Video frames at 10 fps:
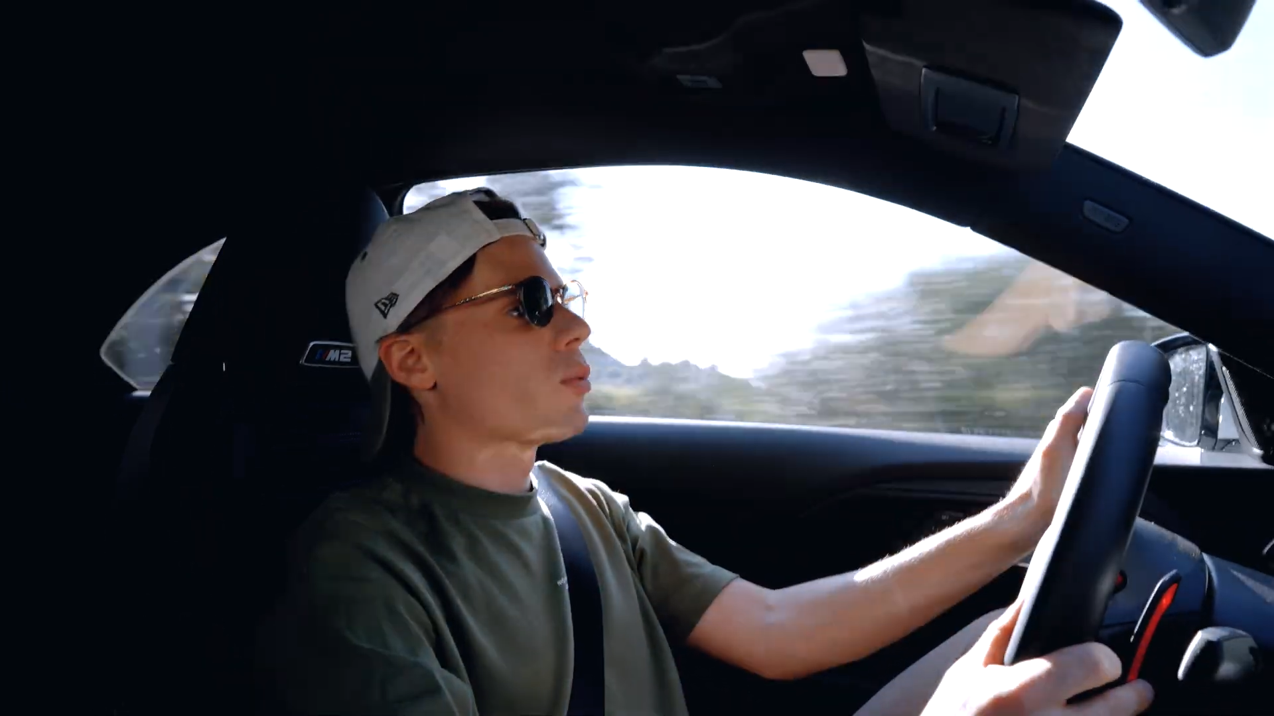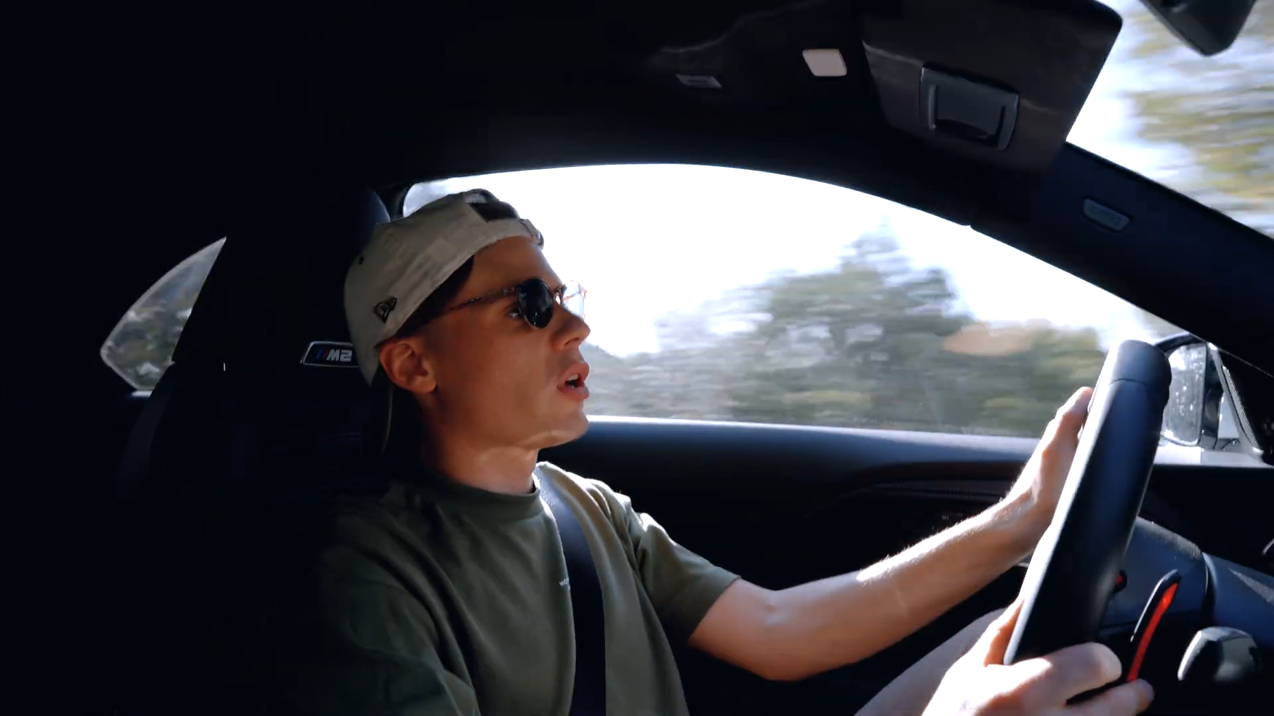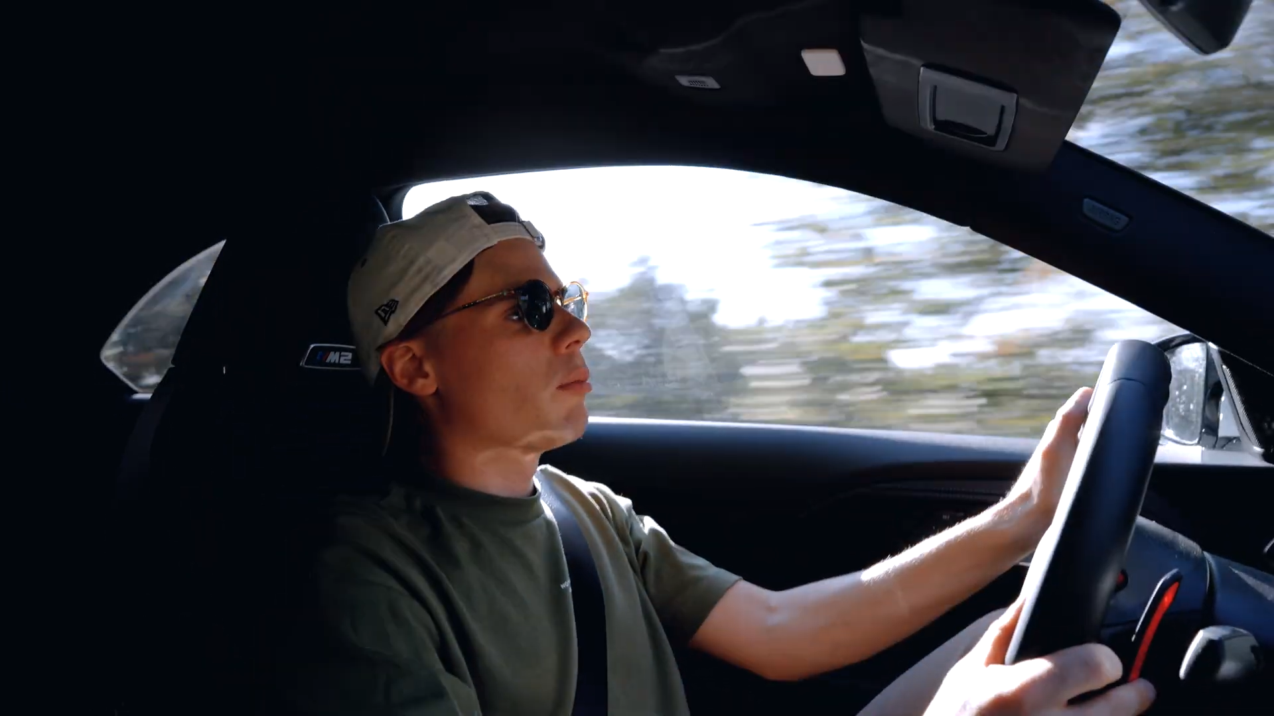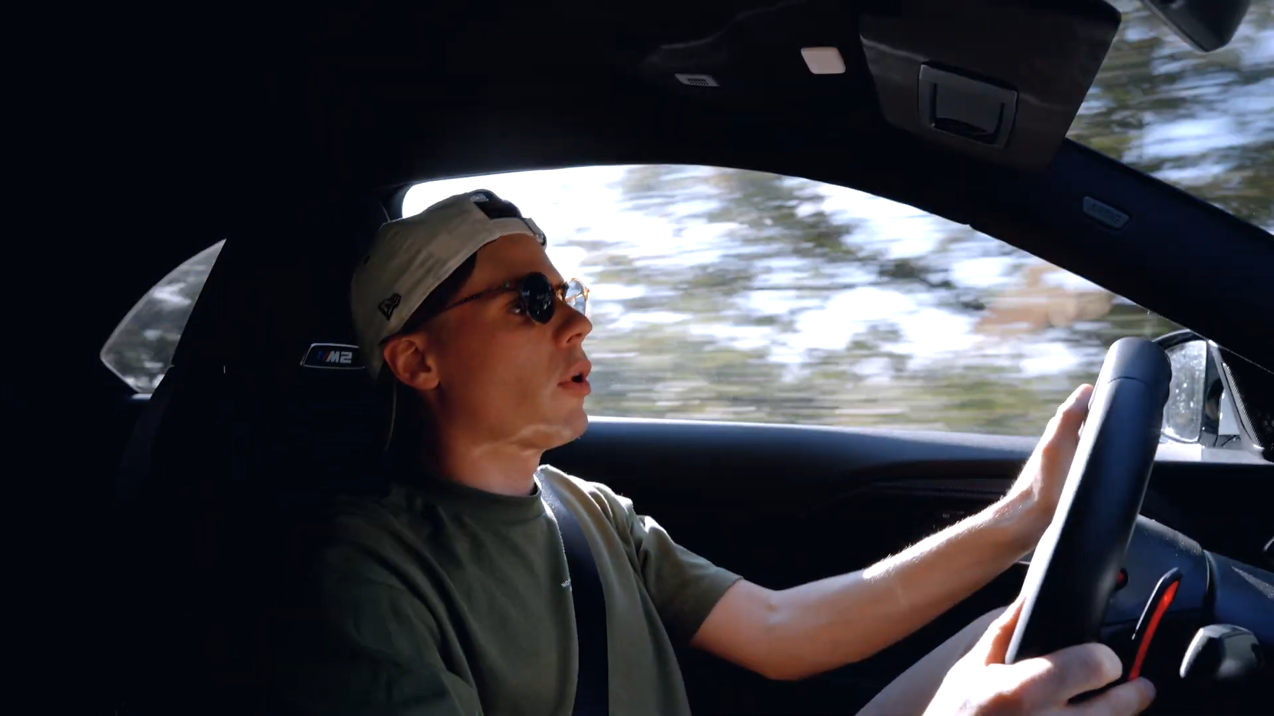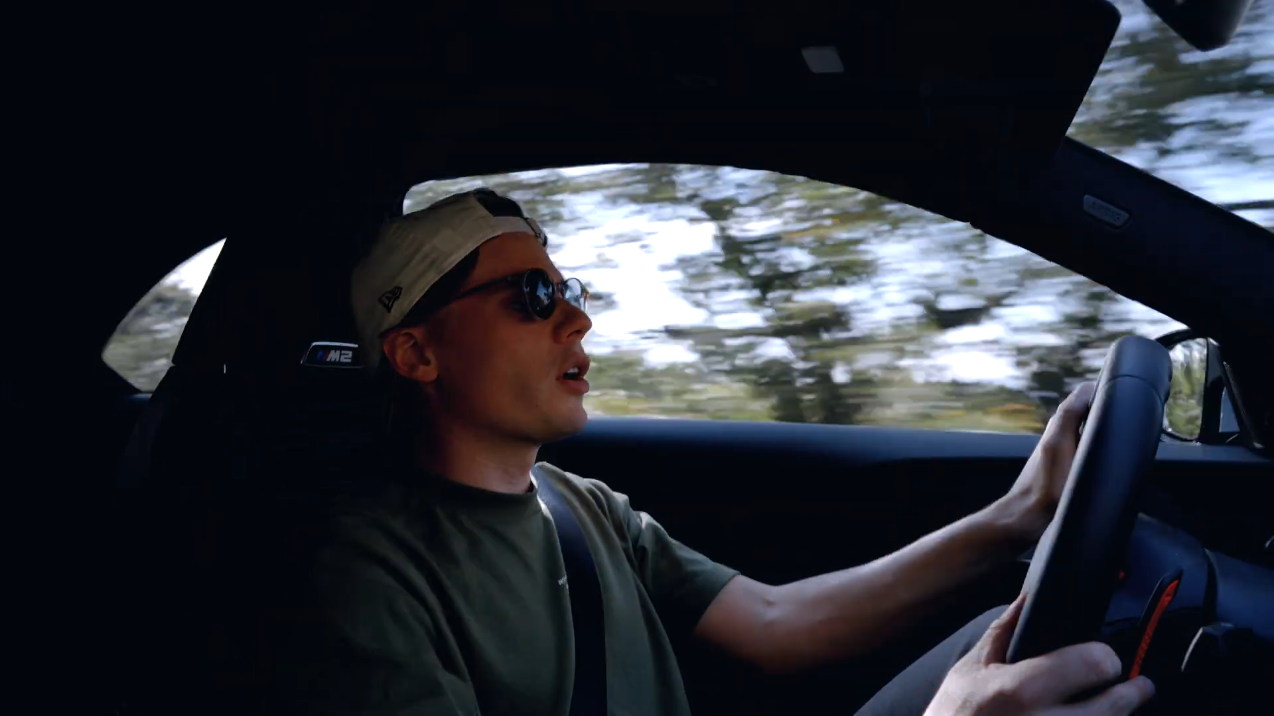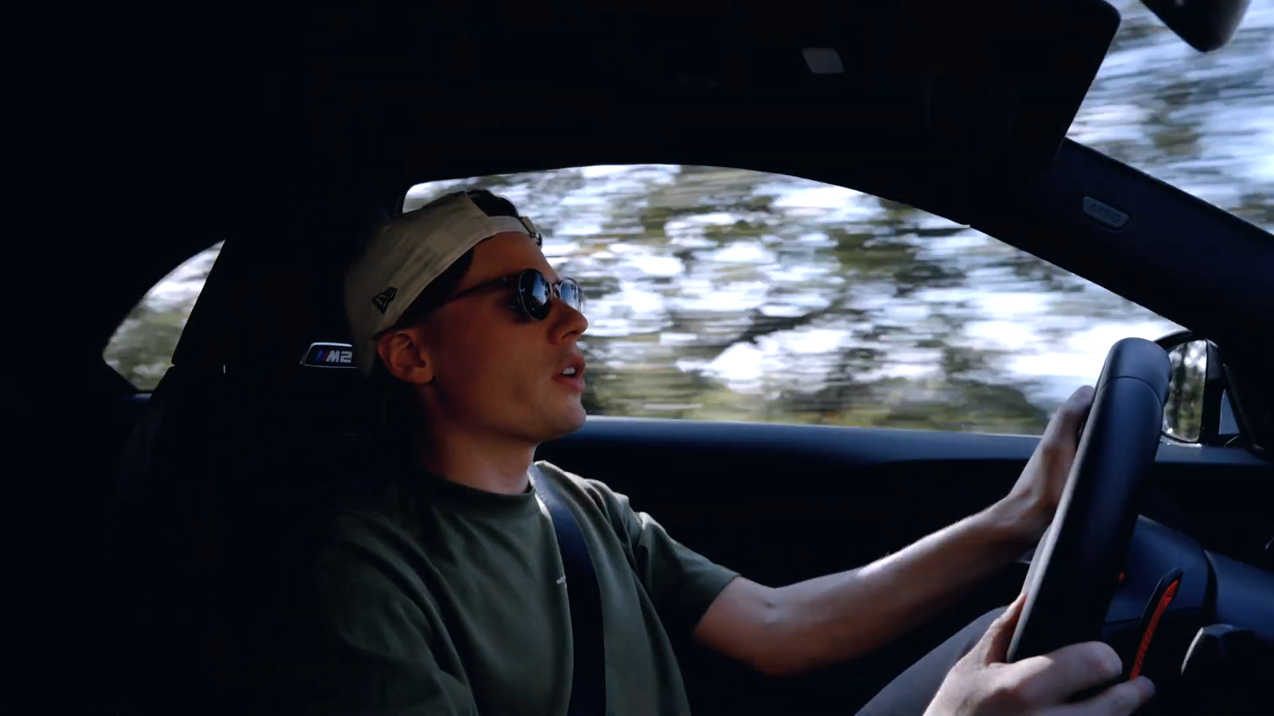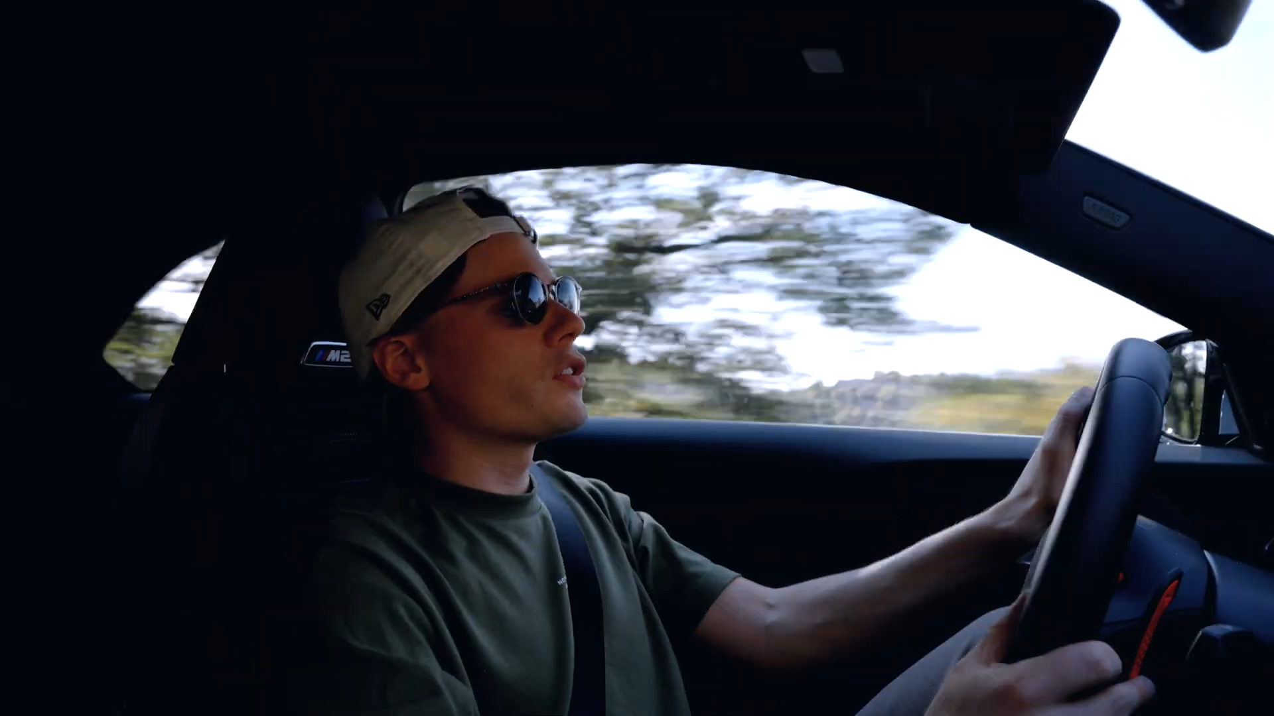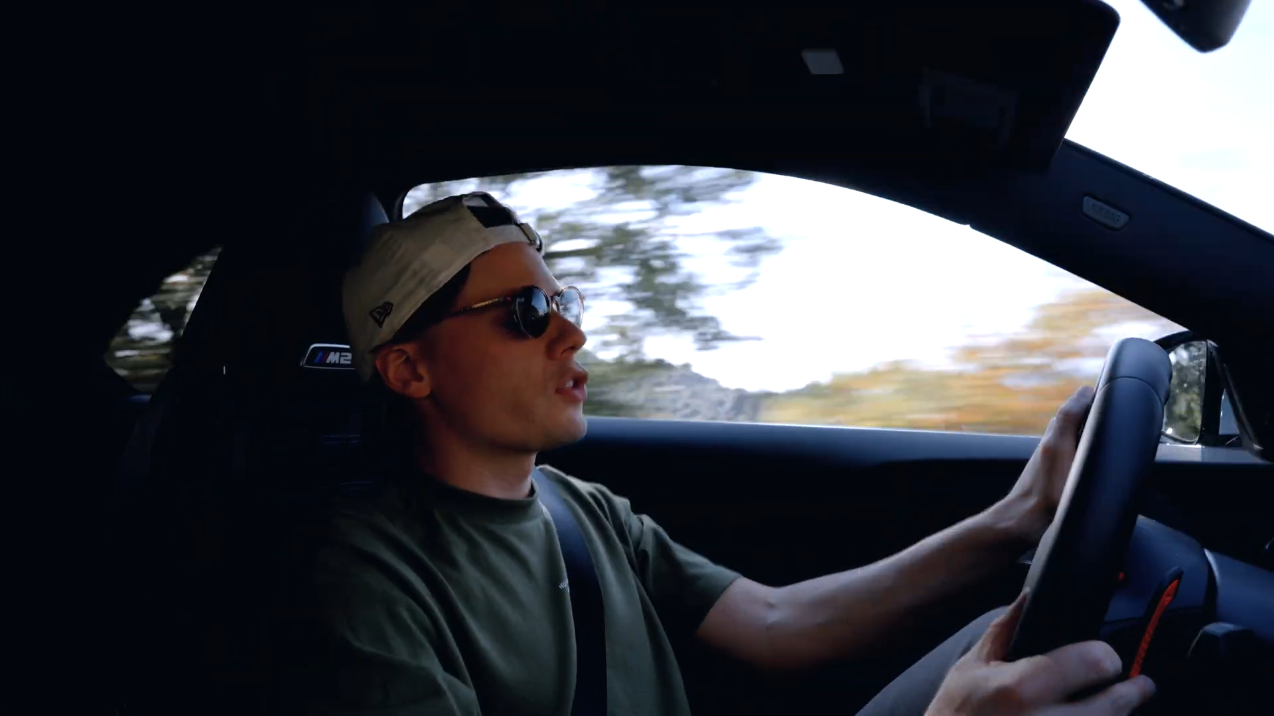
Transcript: when I bought it,